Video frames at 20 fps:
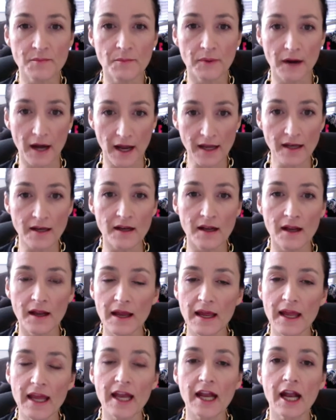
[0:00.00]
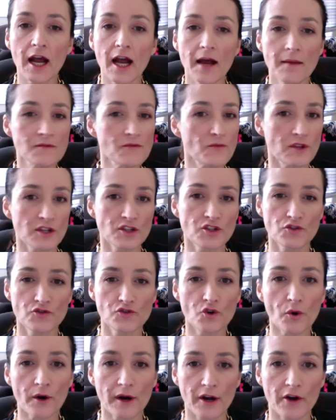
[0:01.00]
but it comes with a
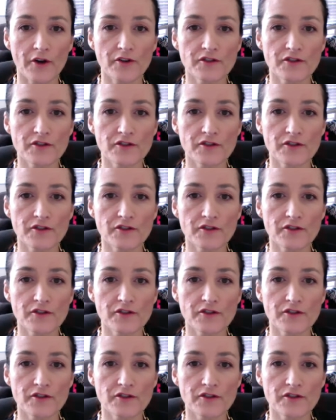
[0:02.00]
tutorial.